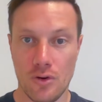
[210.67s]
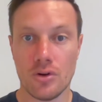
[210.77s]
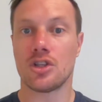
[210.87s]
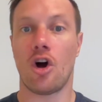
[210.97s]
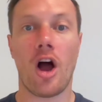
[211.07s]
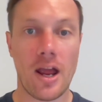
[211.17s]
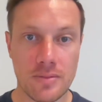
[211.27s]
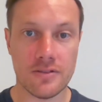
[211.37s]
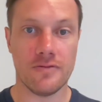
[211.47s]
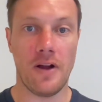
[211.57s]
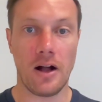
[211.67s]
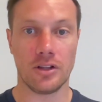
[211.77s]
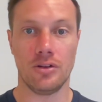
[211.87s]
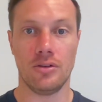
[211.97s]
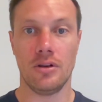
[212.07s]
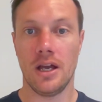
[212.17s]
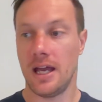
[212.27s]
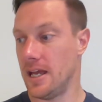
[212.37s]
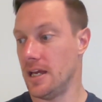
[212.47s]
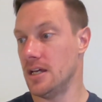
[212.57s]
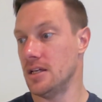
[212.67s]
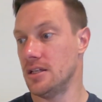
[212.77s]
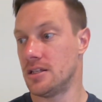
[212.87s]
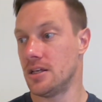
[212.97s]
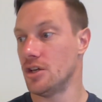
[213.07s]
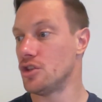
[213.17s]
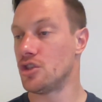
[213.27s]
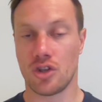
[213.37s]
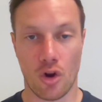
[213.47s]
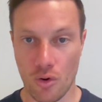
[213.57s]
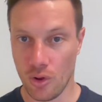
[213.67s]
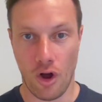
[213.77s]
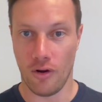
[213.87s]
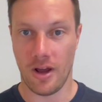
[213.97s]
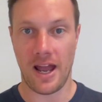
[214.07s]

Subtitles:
your time to value is so long